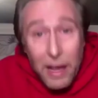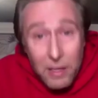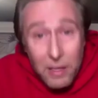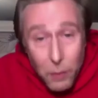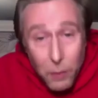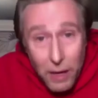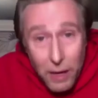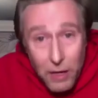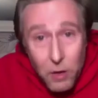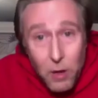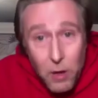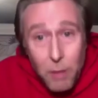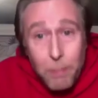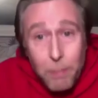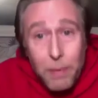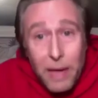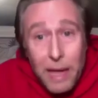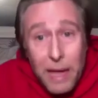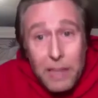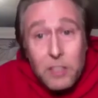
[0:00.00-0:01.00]
why you
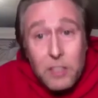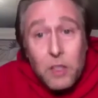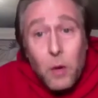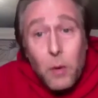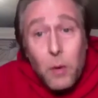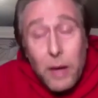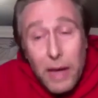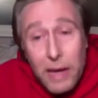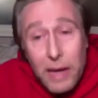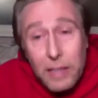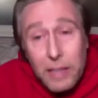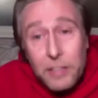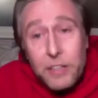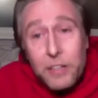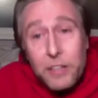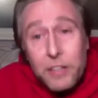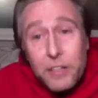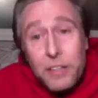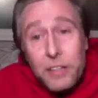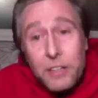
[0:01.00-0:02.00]
appear so
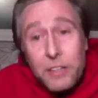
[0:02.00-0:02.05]
ignorant.